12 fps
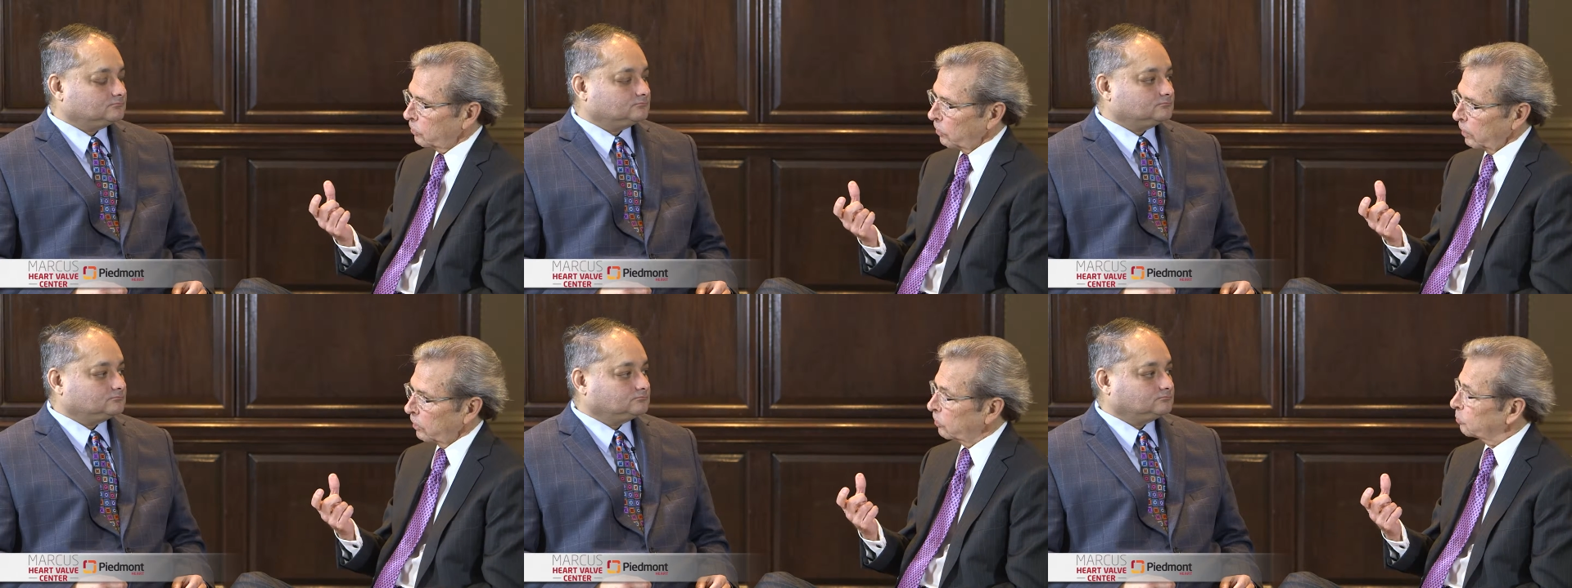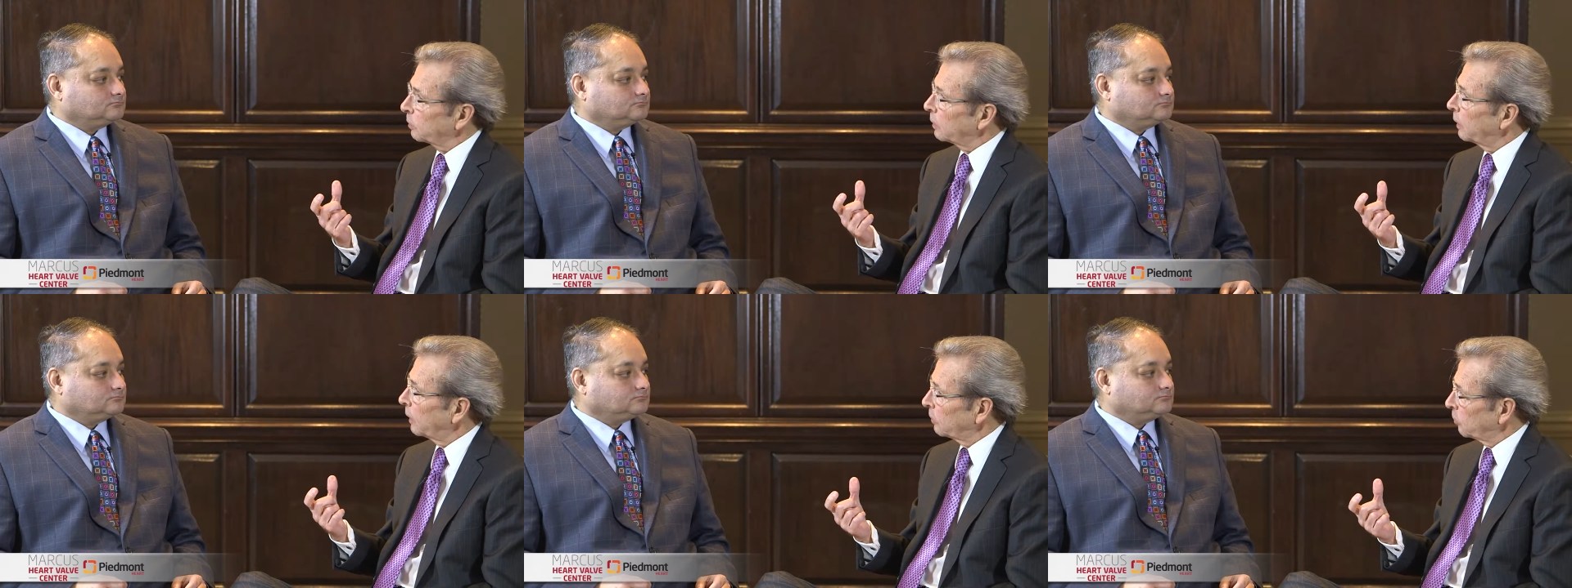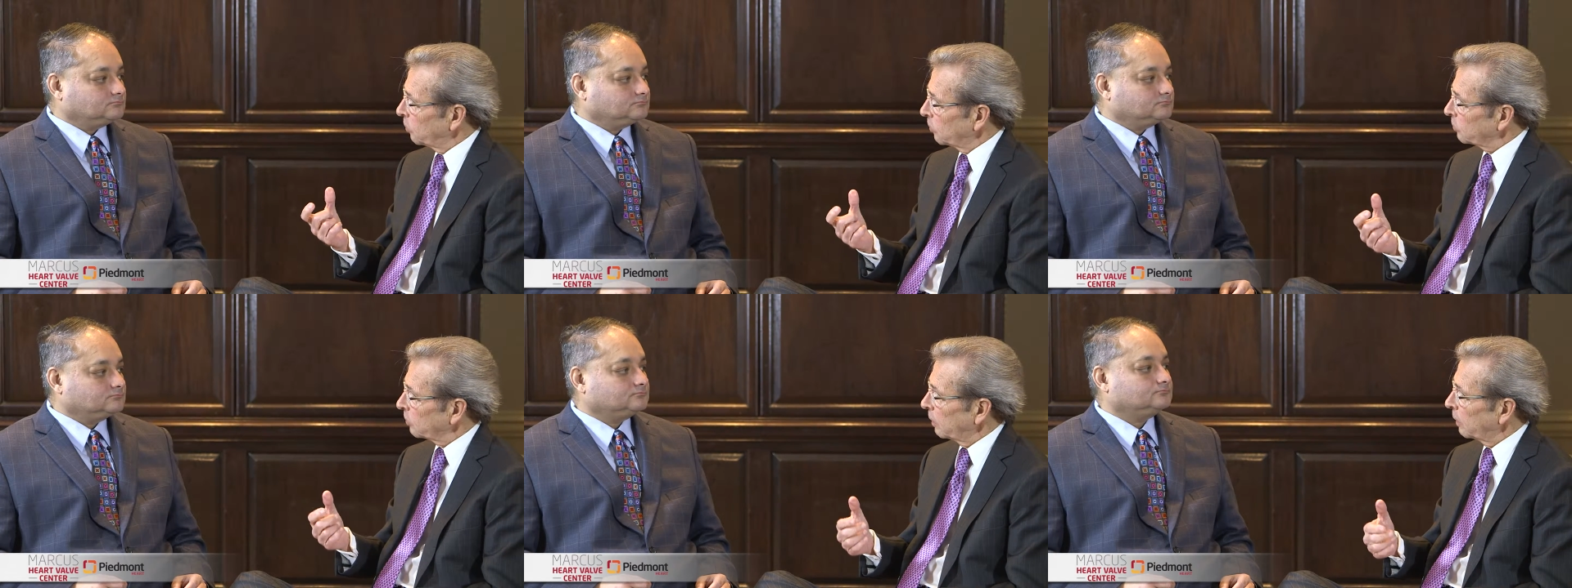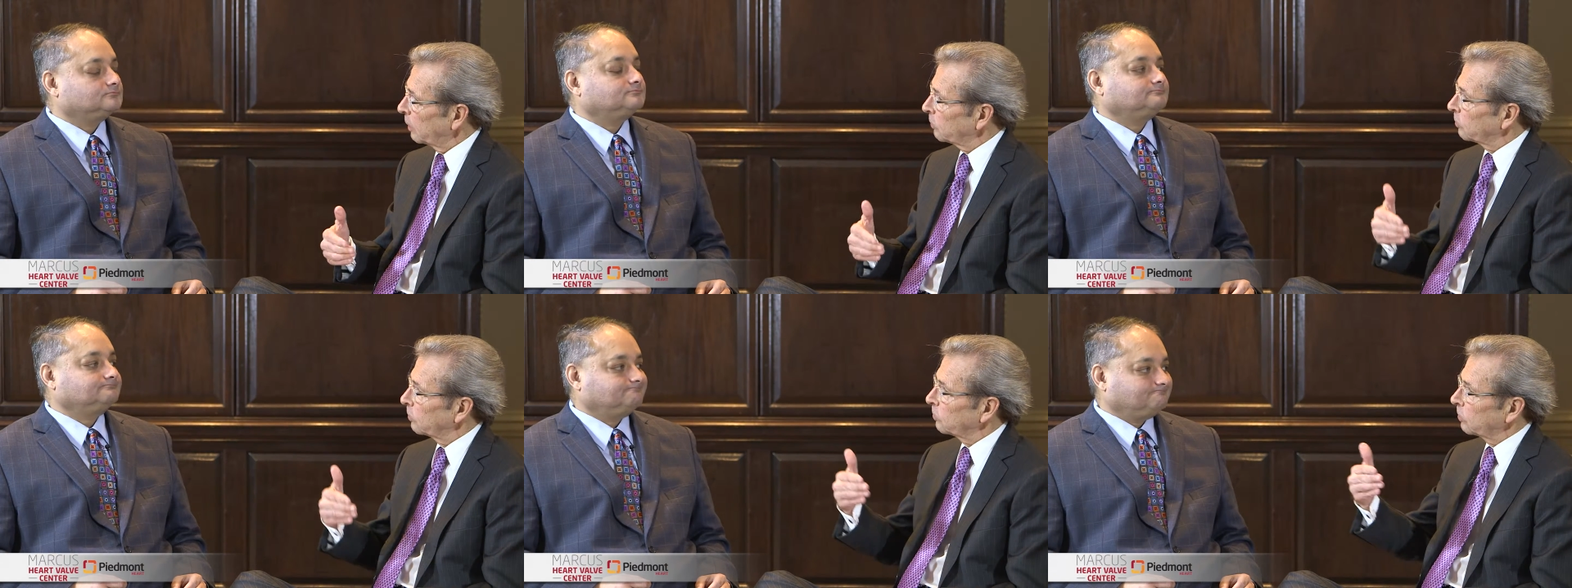Speaker 1: tricuspid annular
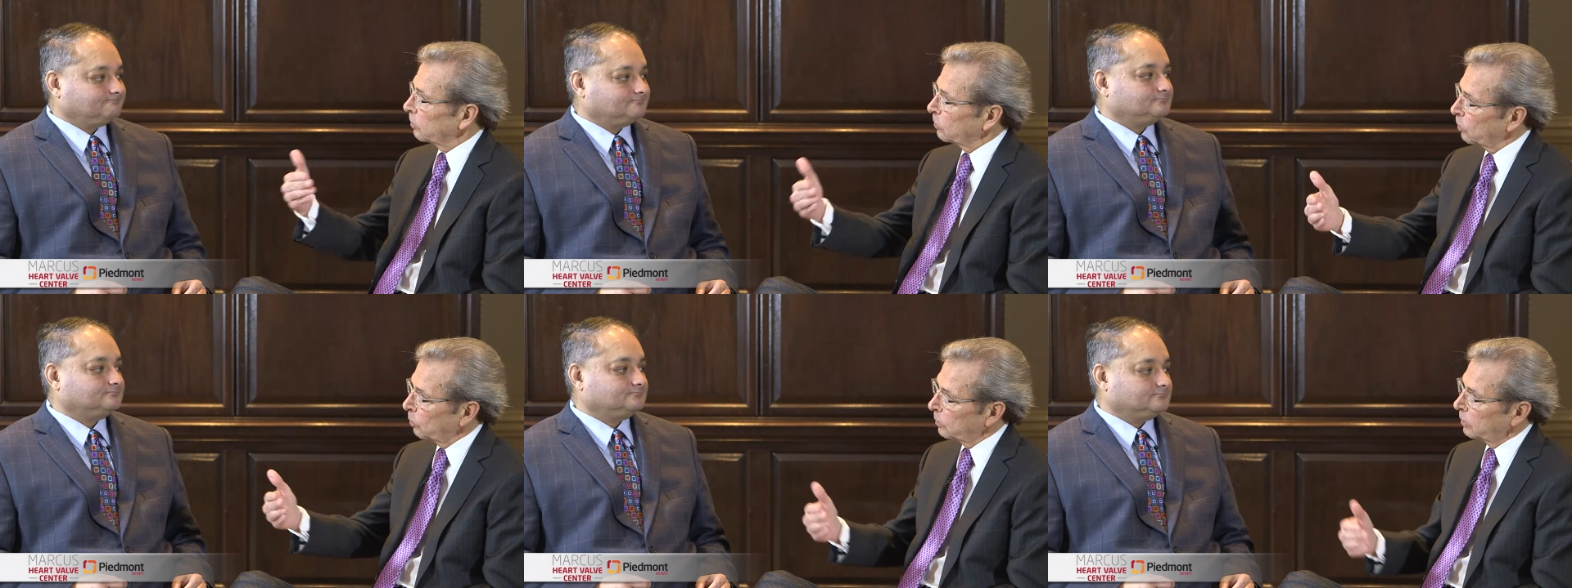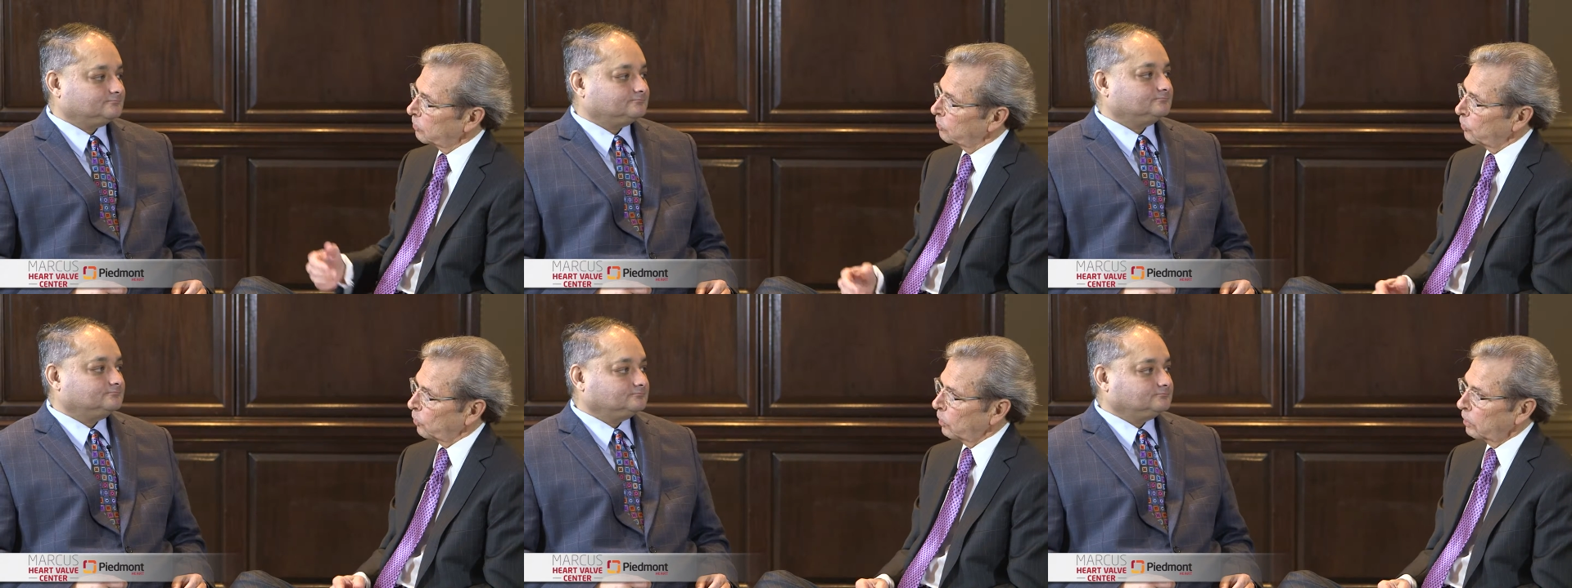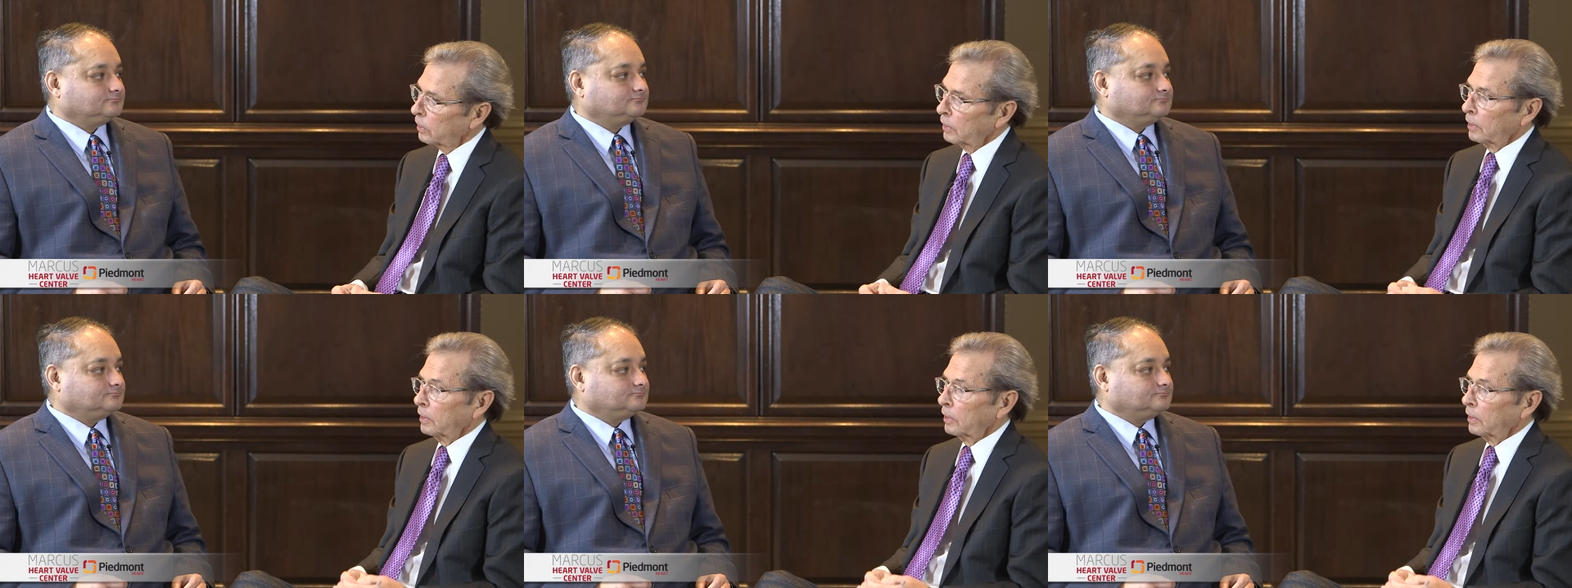size as a determinant for